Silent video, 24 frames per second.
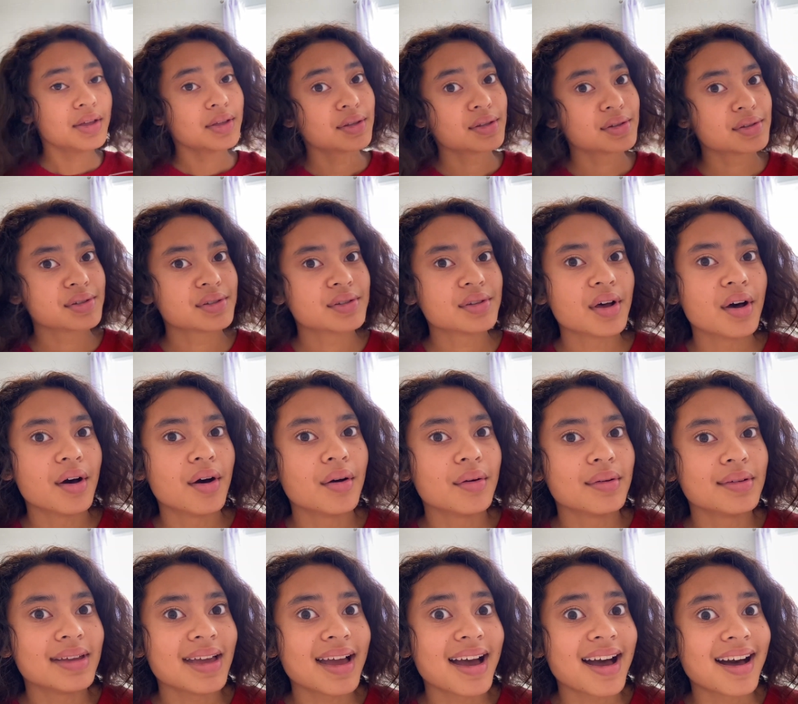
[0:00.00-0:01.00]

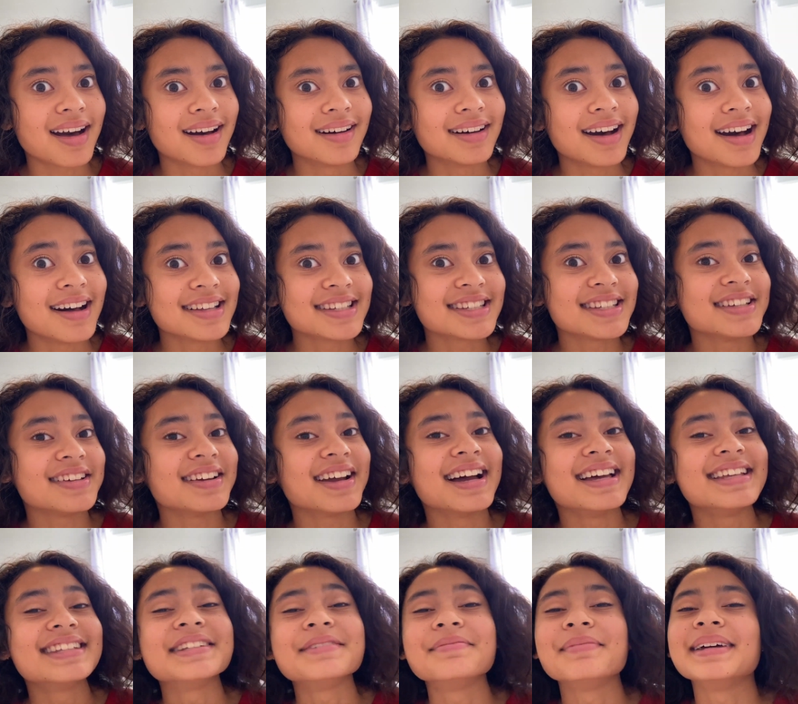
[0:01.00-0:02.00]
So yeah, I'll see you
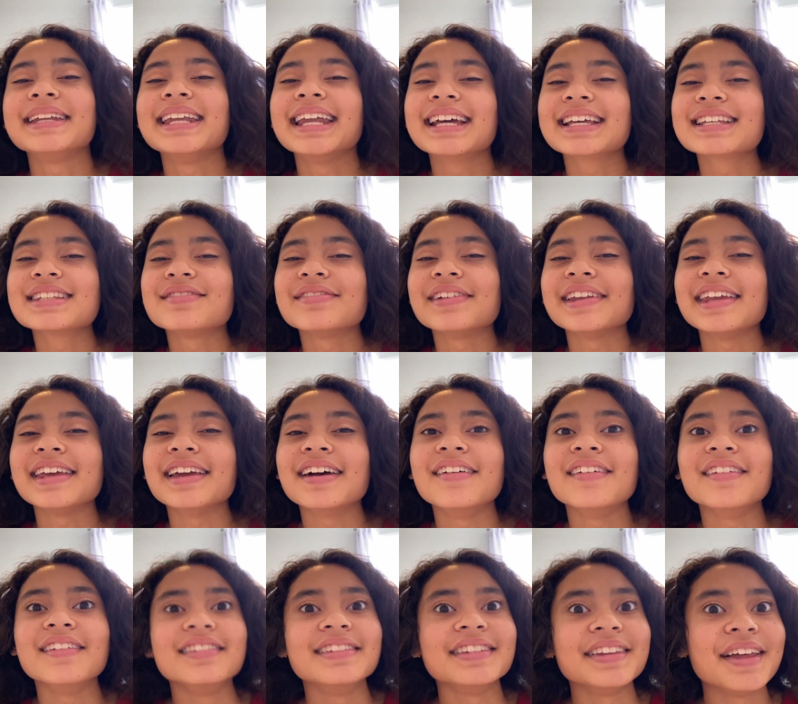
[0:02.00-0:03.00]
guys in my next
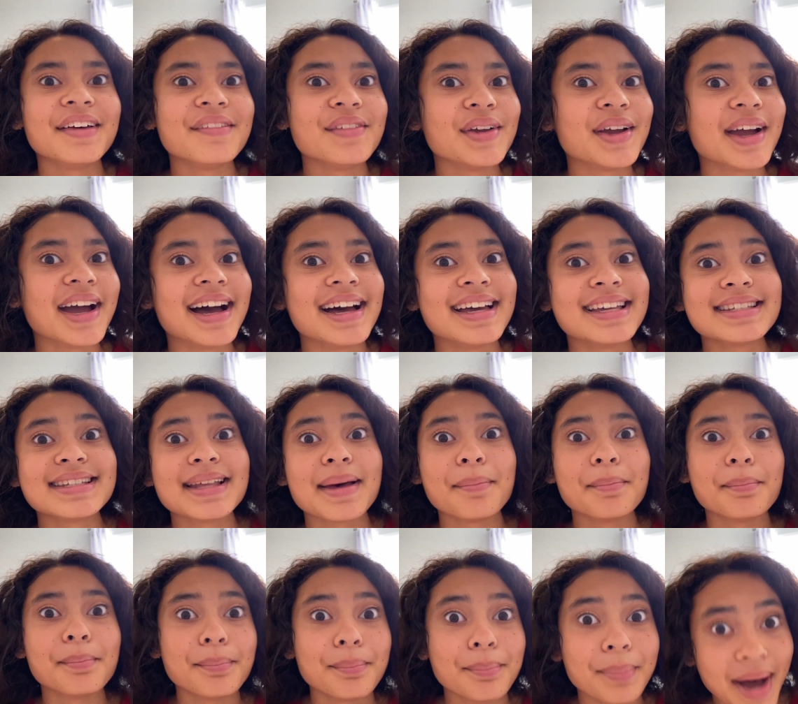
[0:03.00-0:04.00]
video. Love you guys.
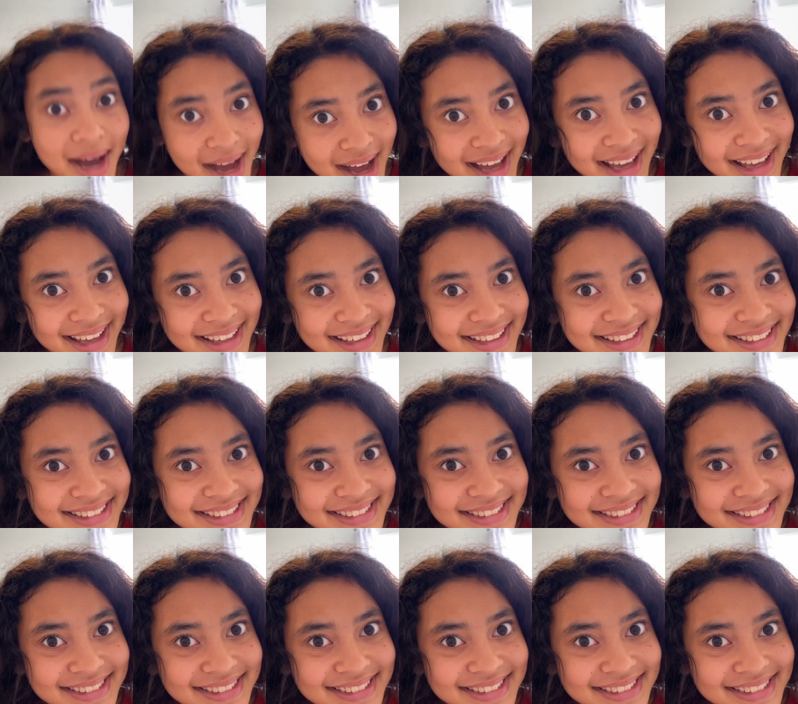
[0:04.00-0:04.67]
Bye.